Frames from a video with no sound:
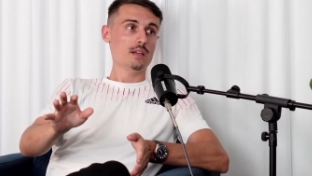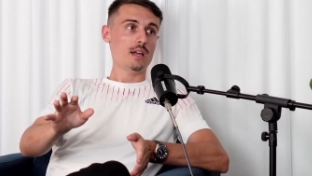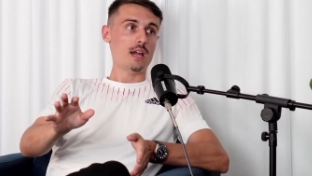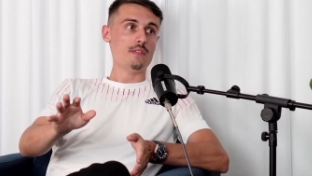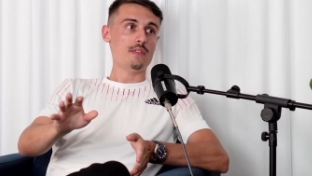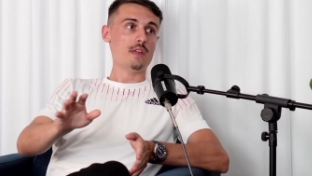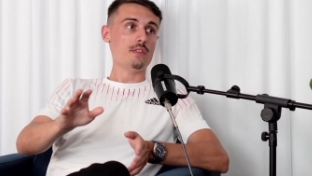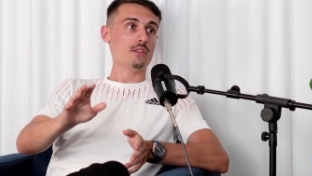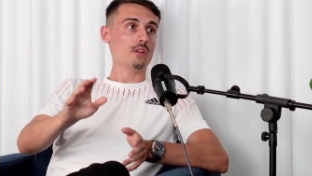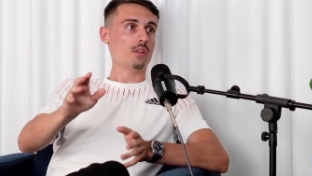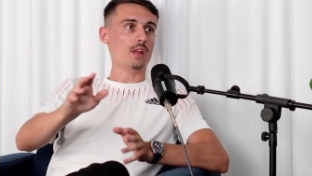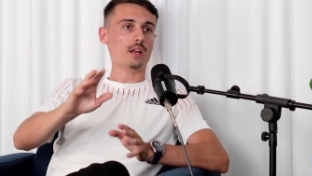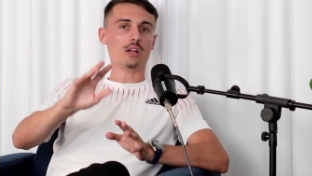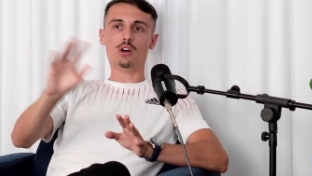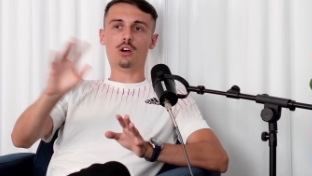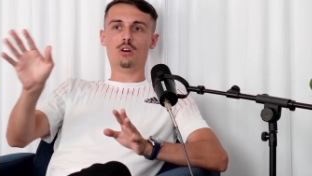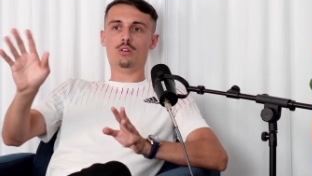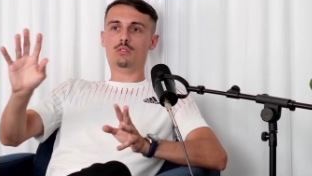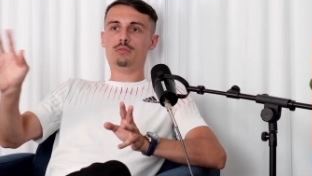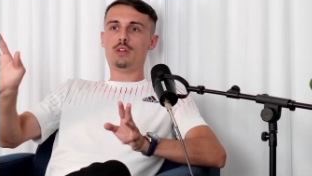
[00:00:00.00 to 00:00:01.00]
And then they're like,
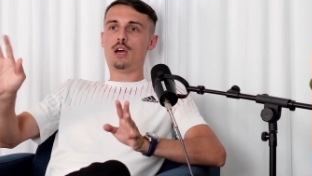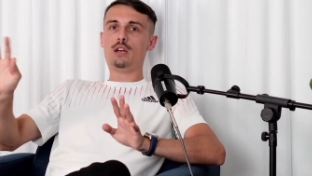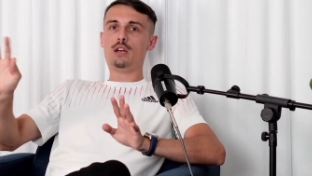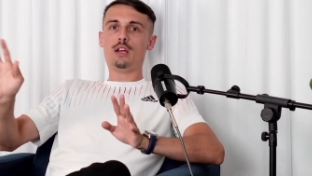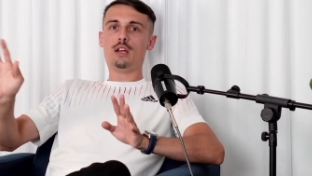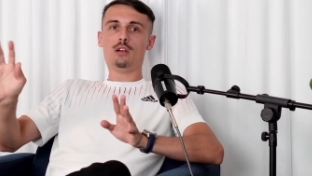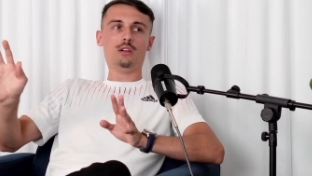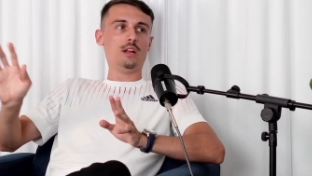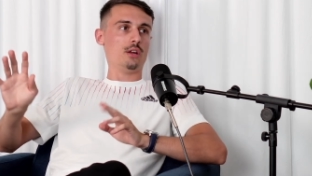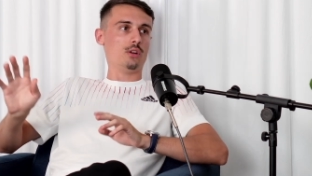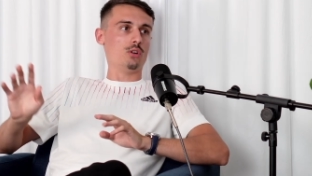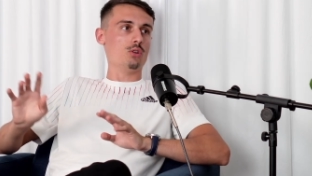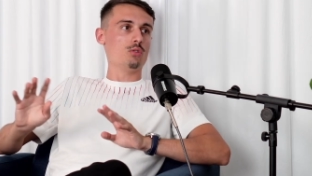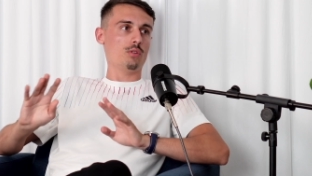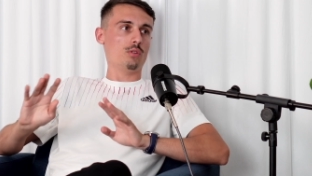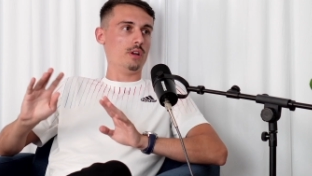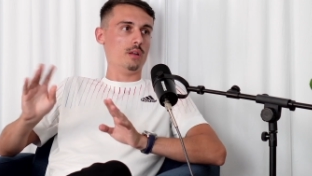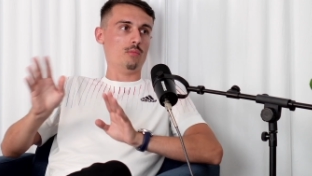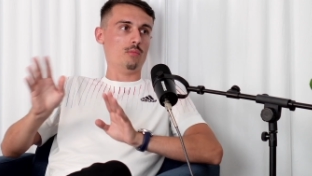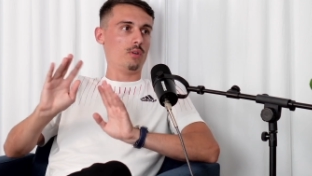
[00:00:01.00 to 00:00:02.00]
oh, not an internet guru
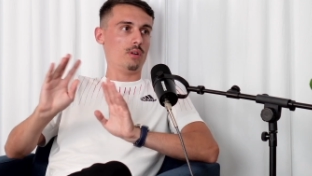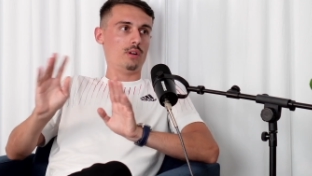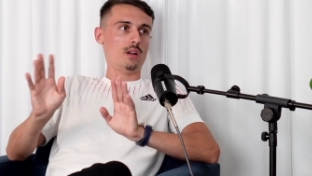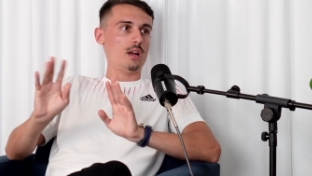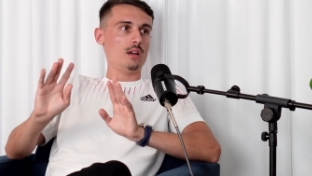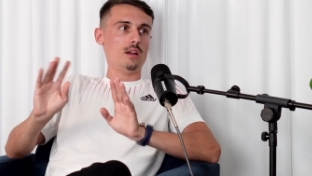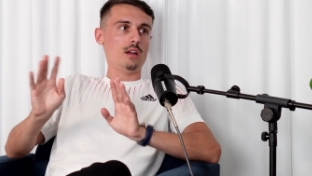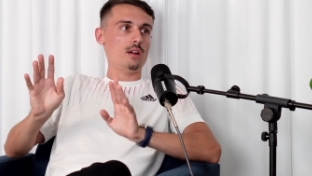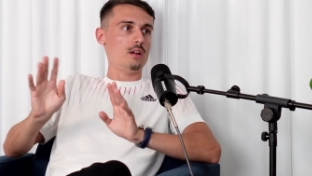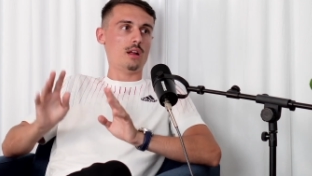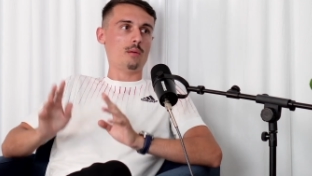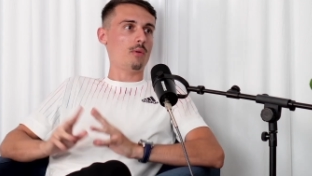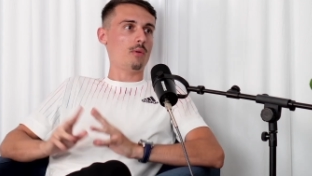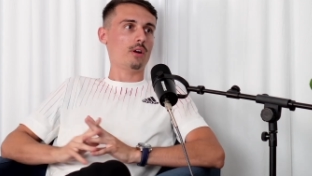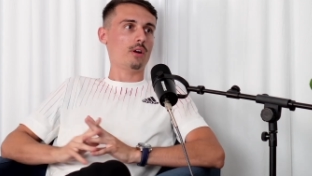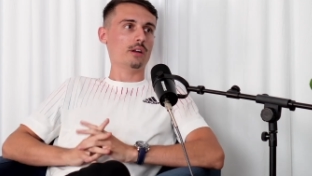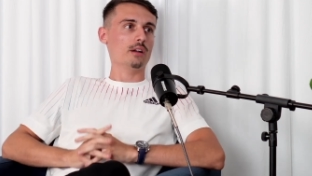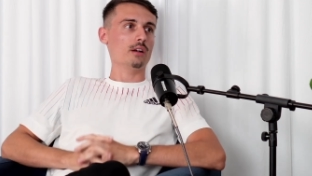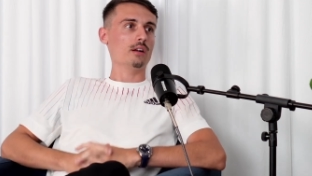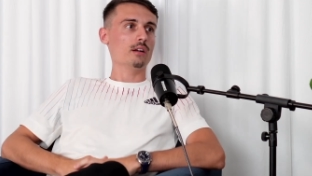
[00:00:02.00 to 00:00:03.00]
anymore, not an internet
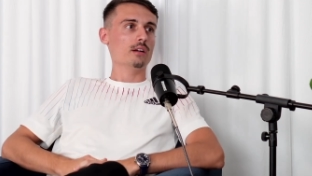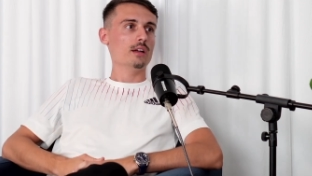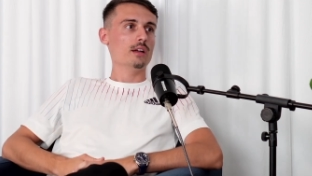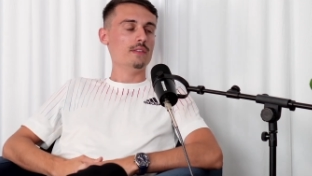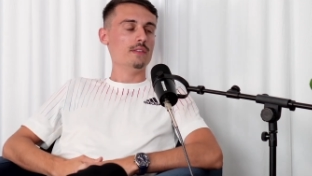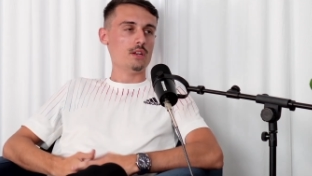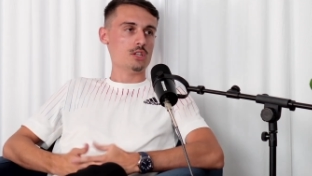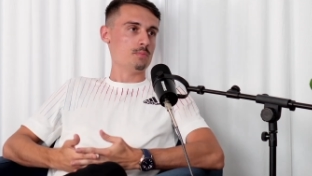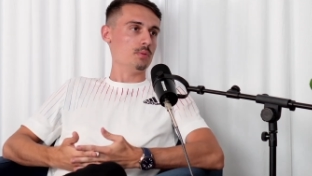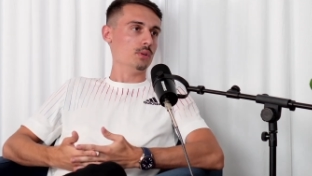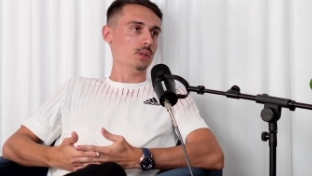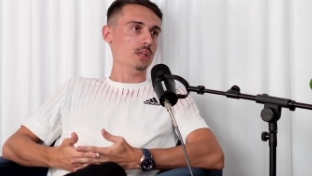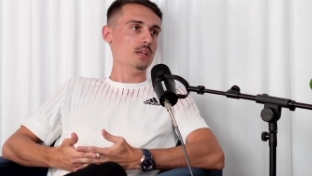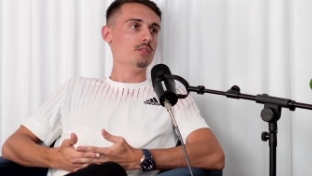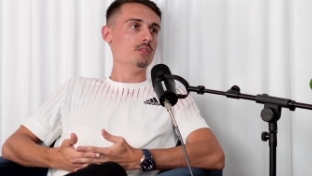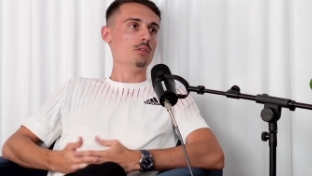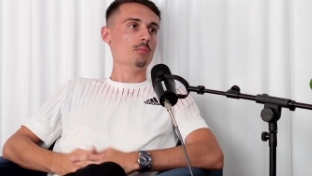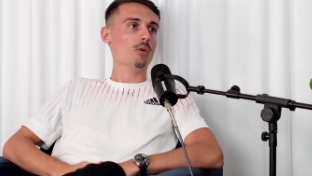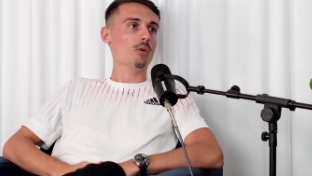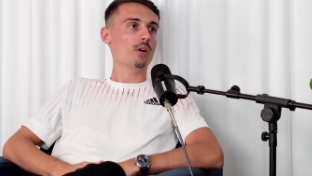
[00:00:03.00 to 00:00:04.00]
marketer. And they just believe
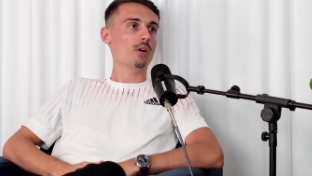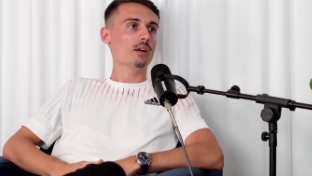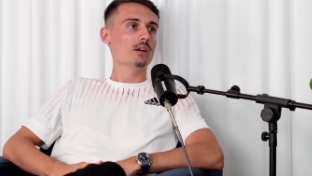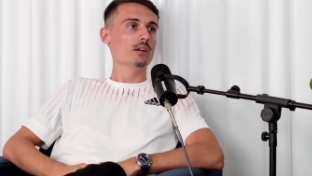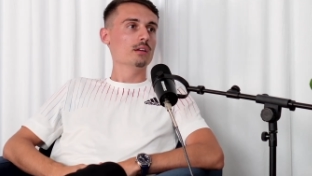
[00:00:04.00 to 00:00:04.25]
you more.